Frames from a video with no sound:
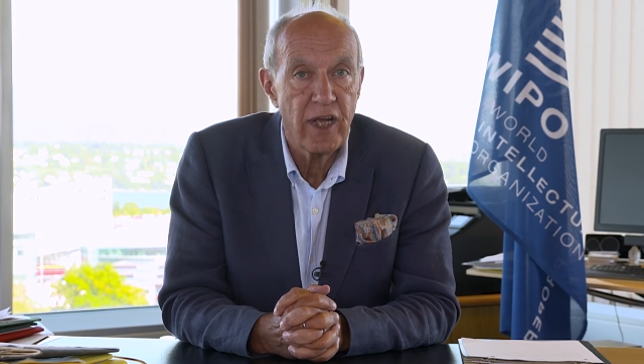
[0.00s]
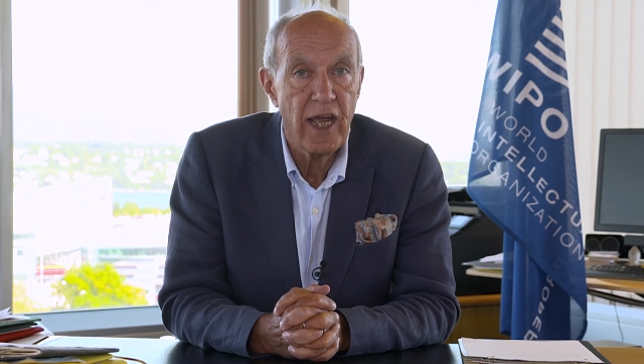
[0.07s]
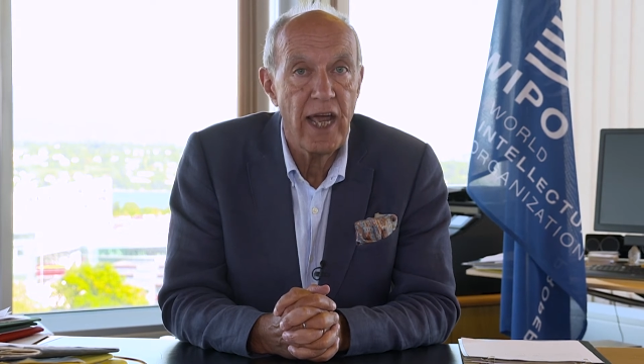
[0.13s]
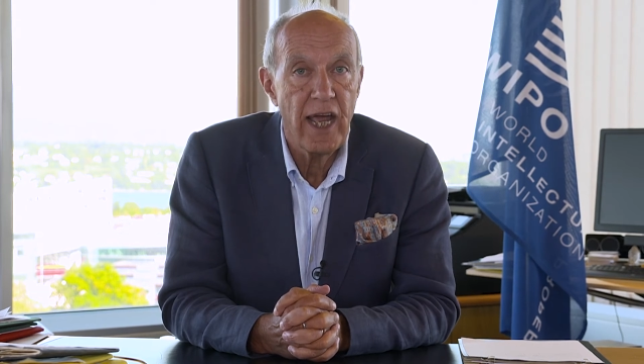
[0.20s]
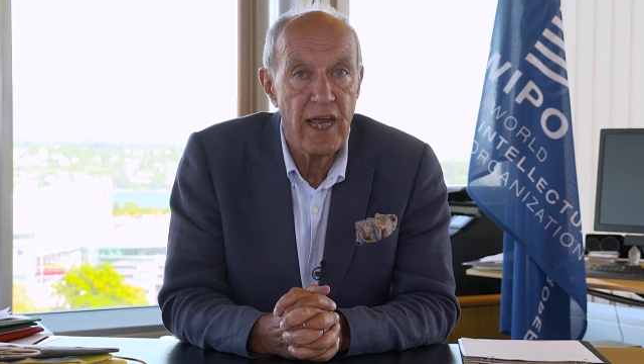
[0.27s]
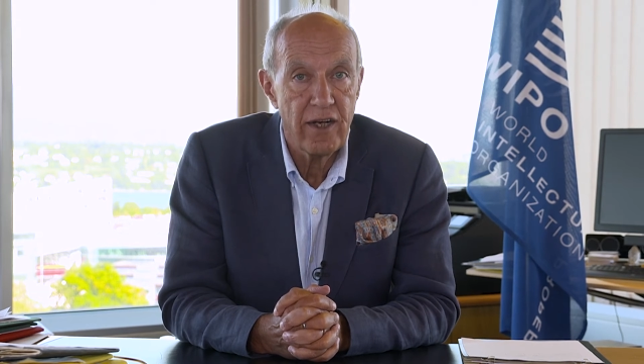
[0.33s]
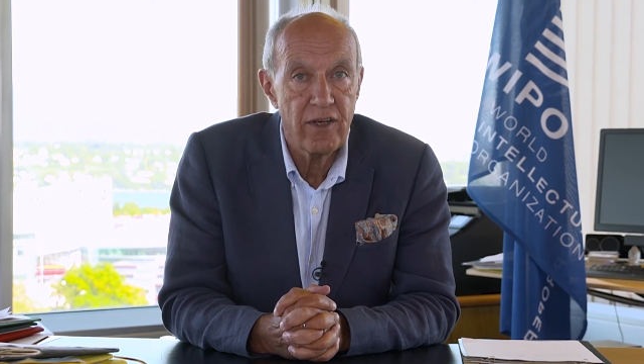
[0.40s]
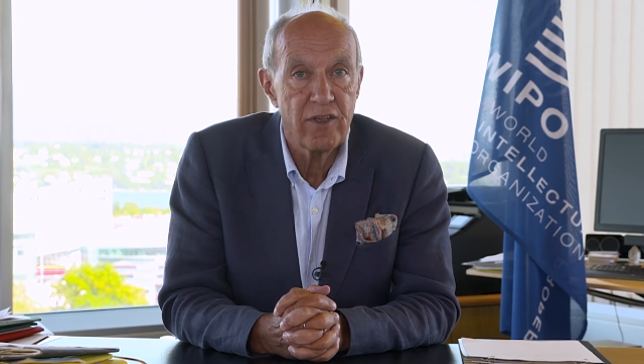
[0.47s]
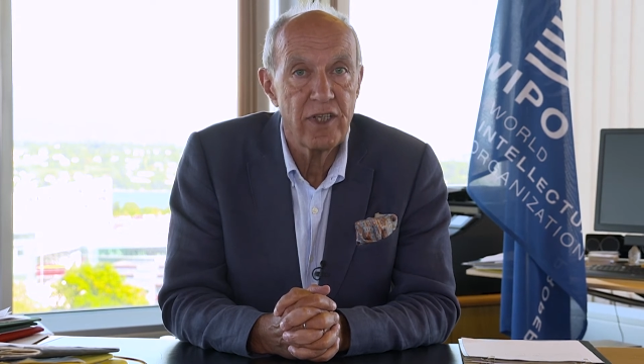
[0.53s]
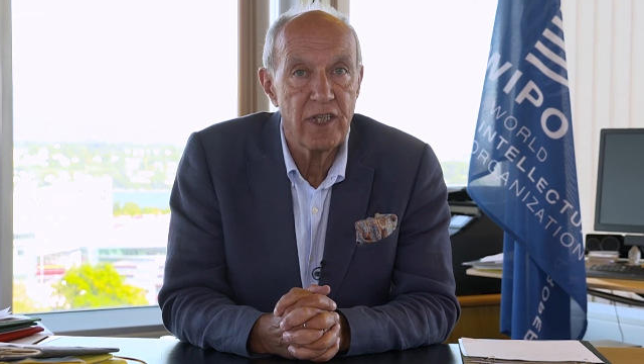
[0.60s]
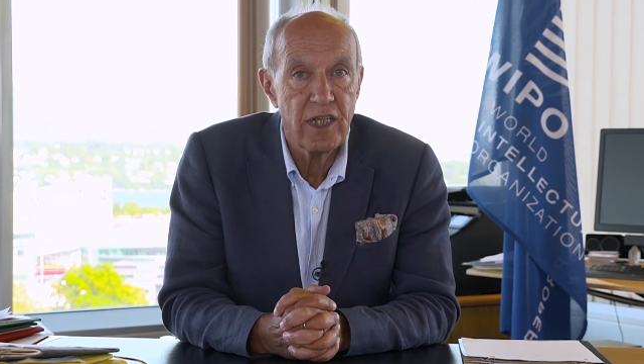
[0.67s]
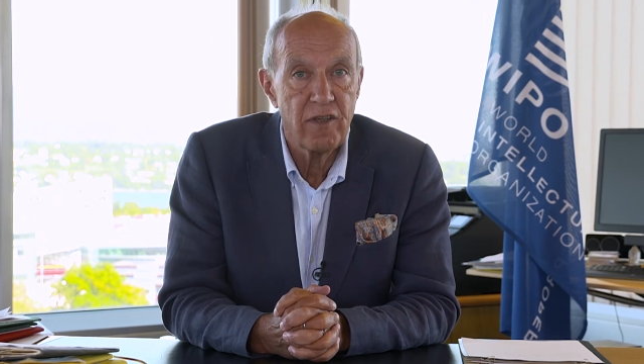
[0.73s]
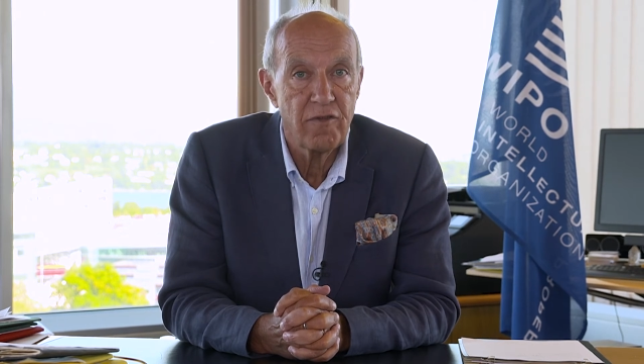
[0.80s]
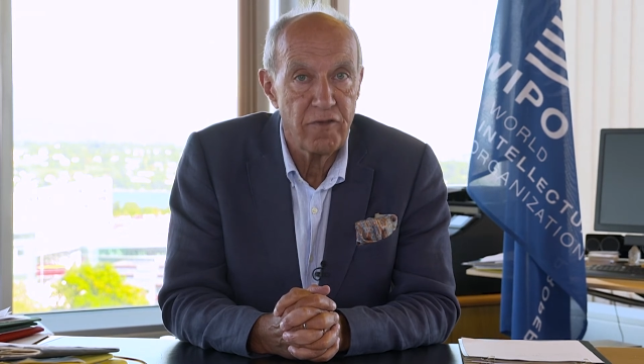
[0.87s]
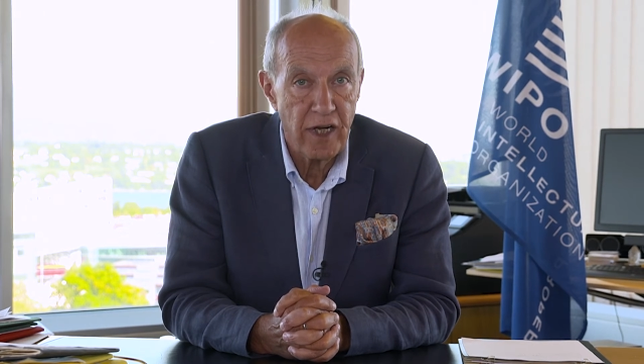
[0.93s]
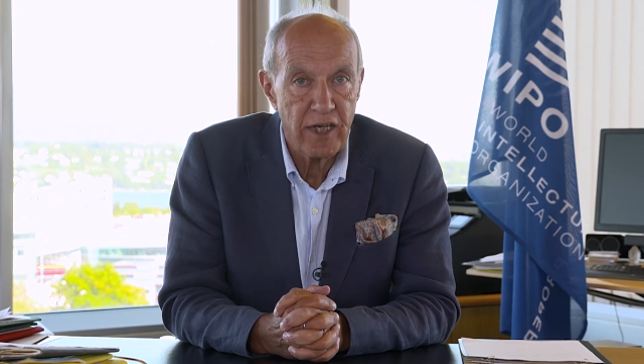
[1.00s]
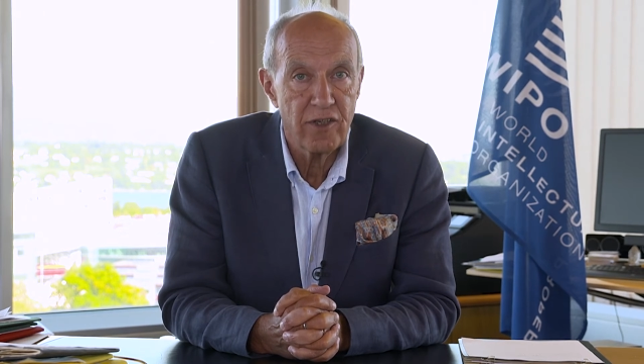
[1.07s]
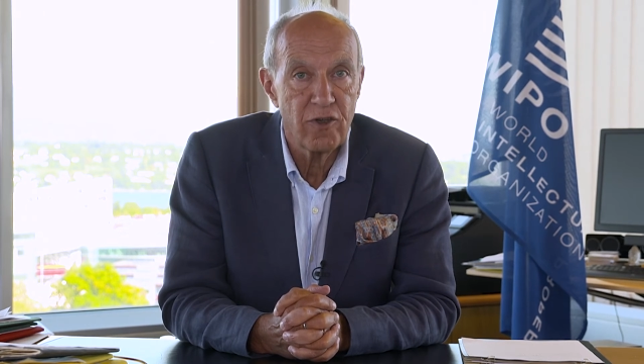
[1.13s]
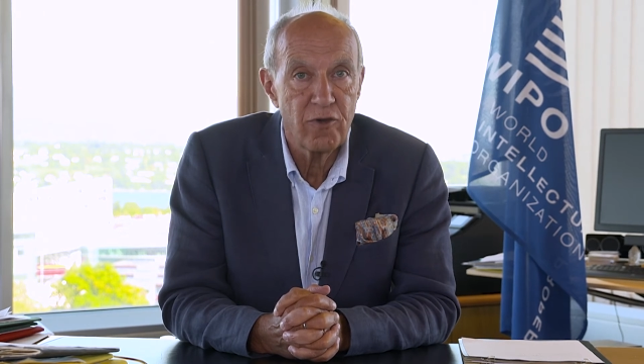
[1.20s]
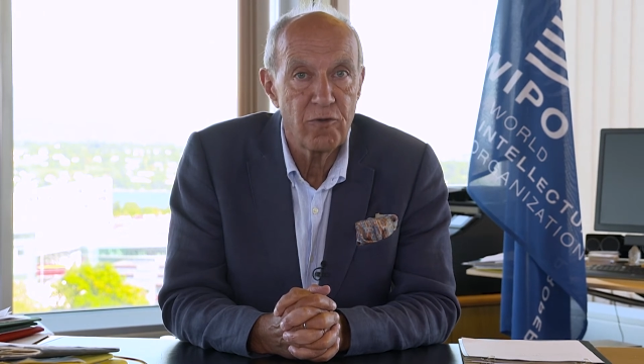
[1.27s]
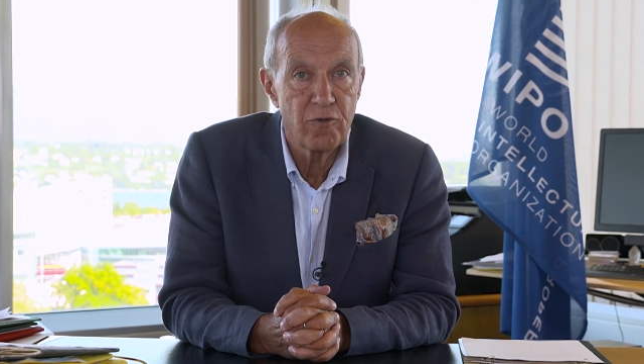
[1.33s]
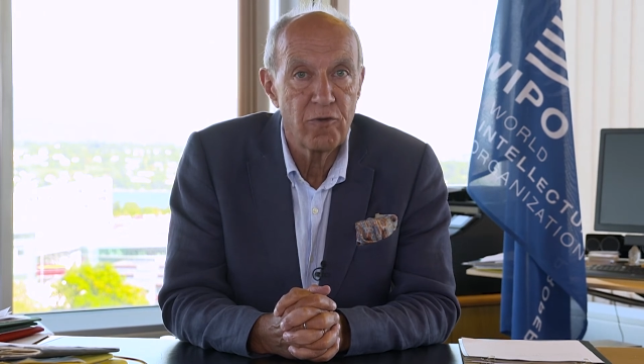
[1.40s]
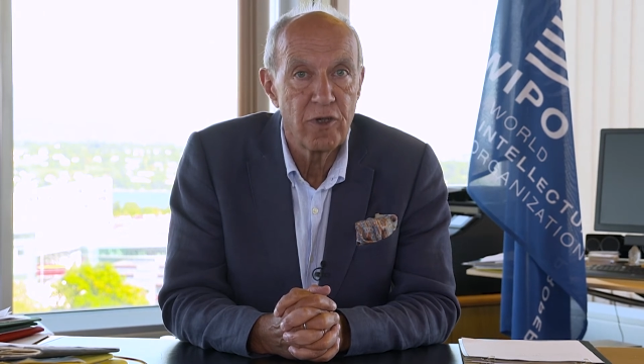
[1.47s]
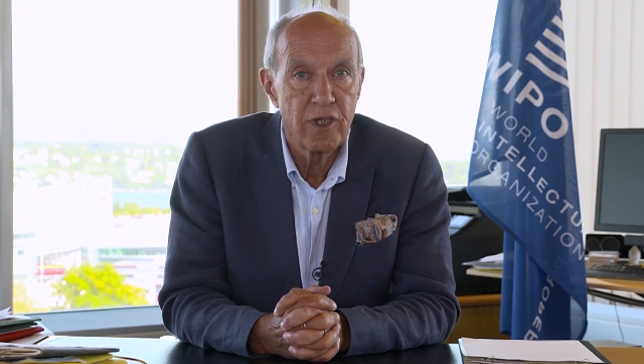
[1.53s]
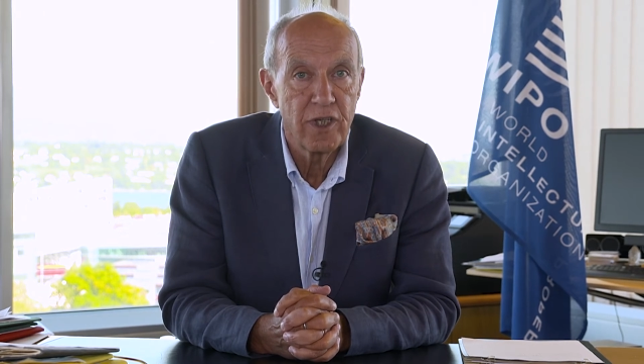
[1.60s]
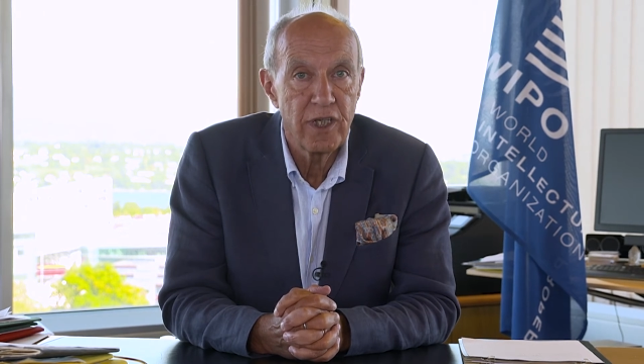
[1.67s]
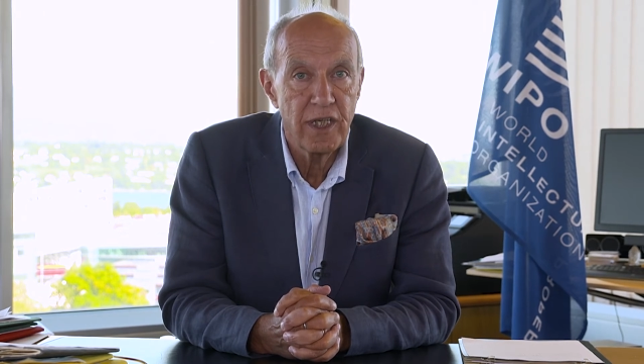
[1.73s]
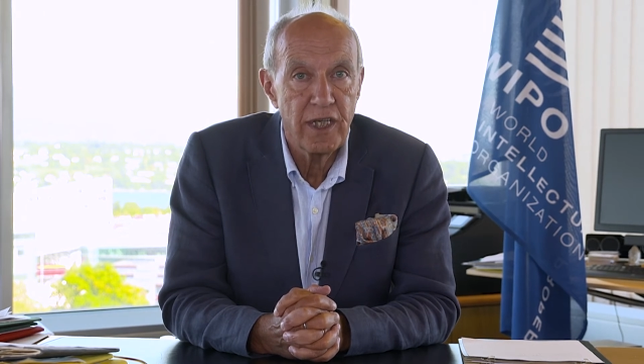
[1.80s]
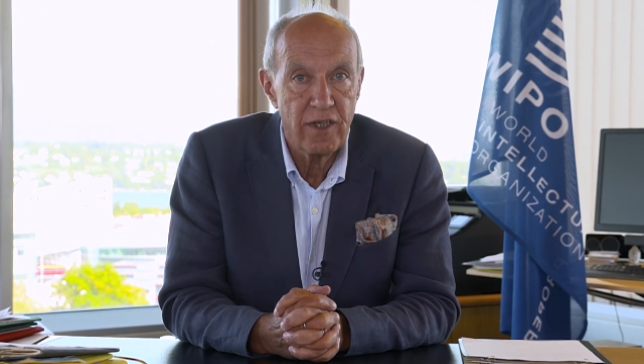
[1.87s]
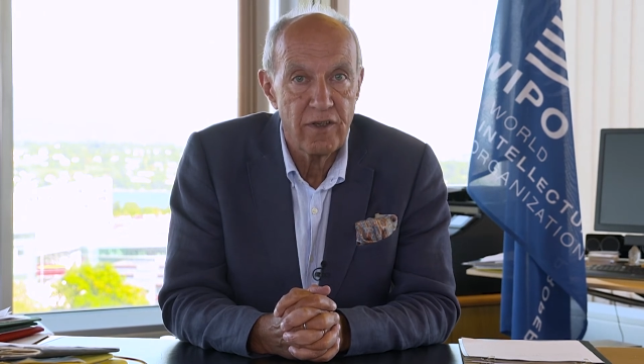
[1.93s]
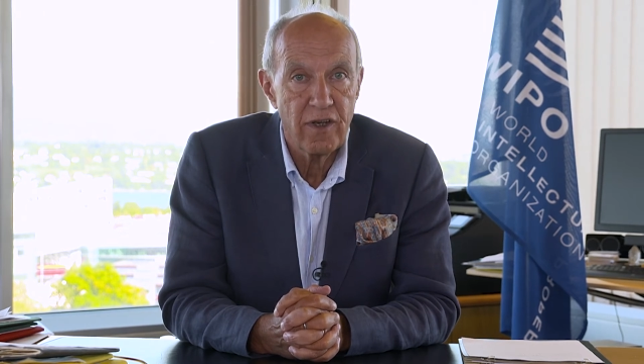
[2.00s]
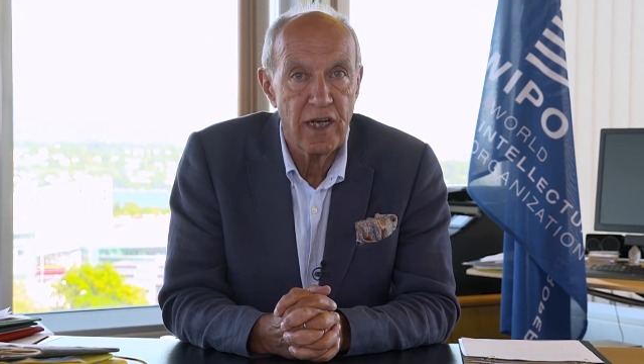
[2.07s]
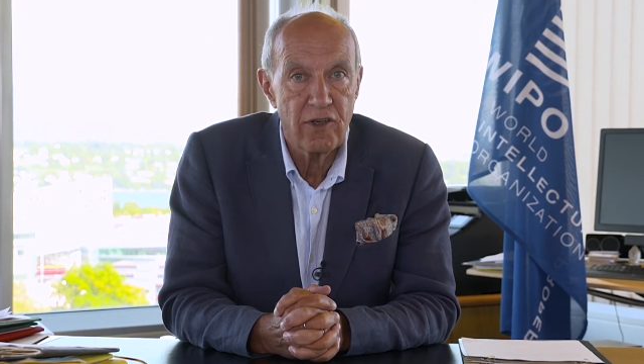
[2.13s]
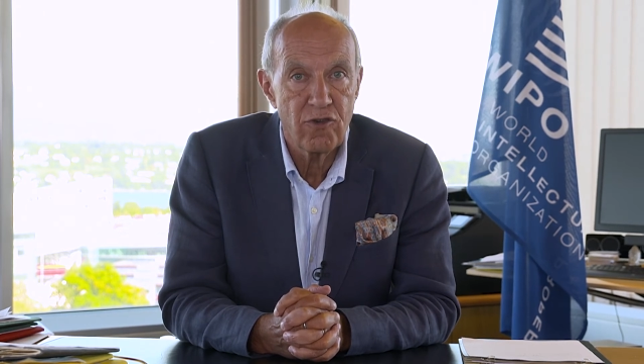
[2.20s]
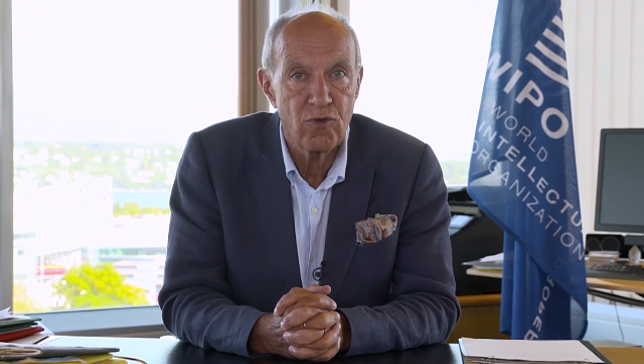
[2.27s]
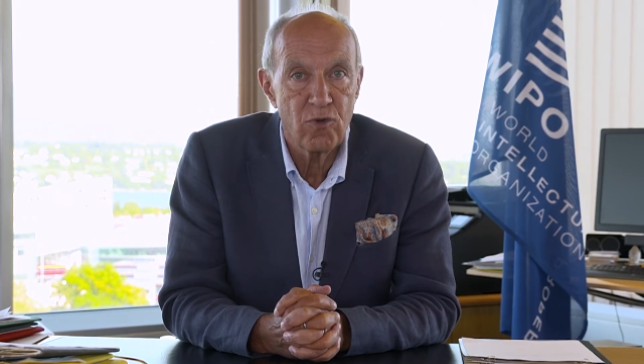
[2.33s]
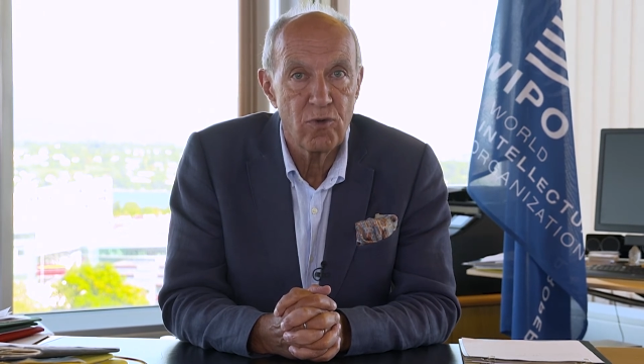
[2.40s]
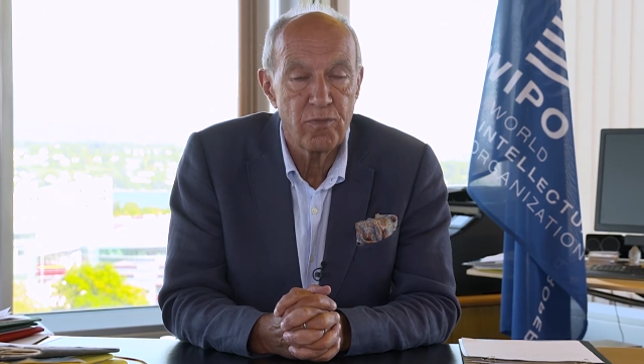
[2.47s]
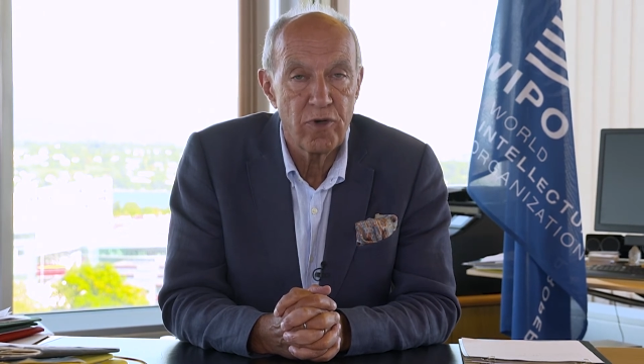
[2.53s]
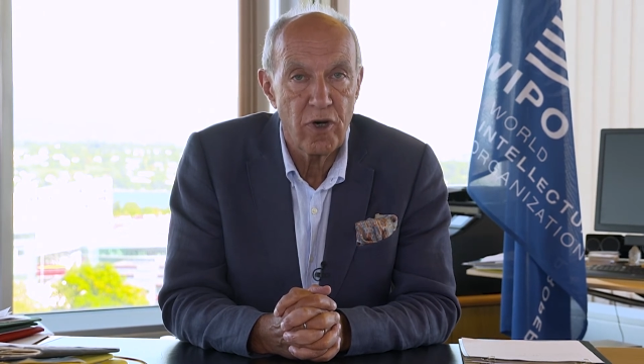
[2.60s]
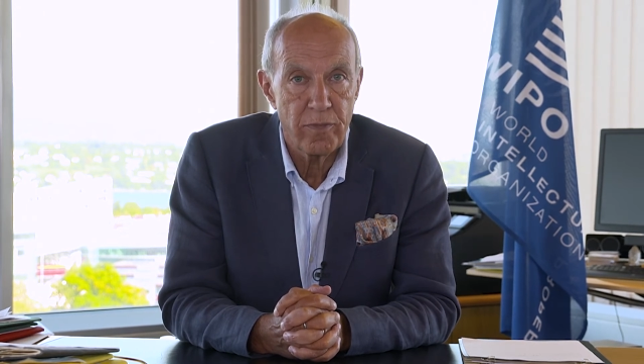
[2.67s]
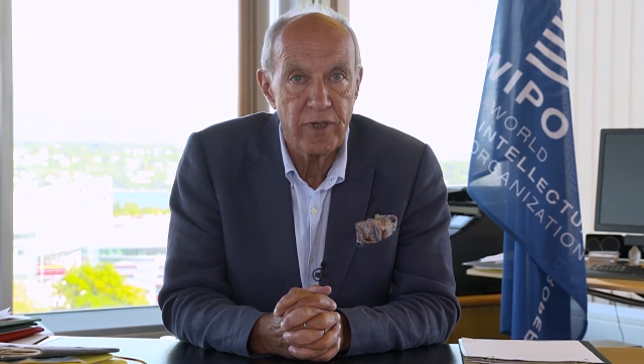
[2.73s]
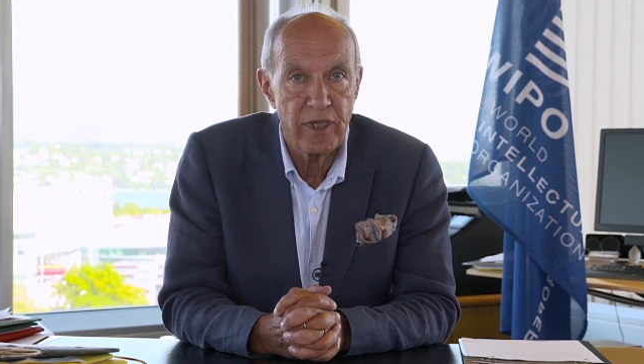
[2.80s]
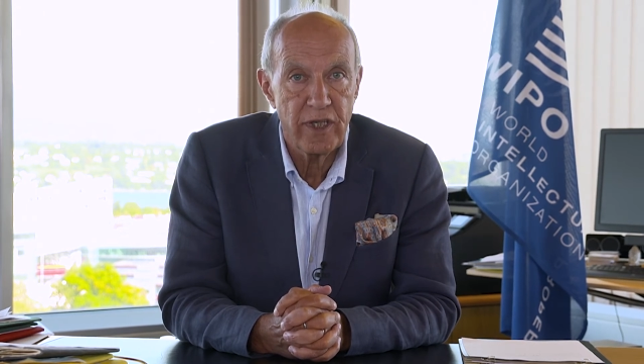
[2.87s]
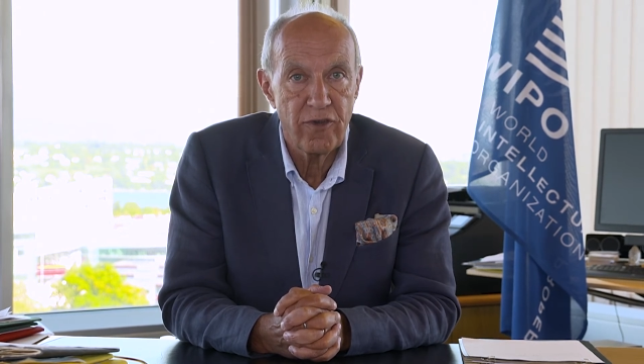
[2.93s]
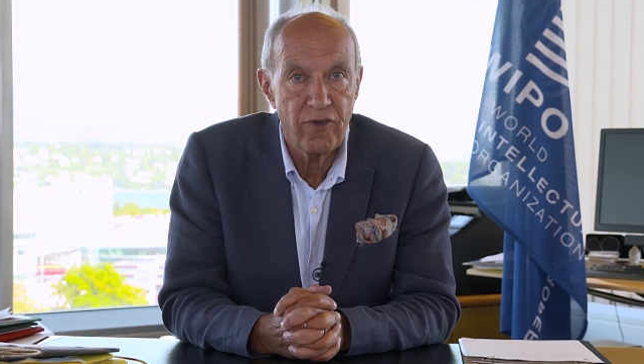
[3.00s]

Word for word: and effective intellectual property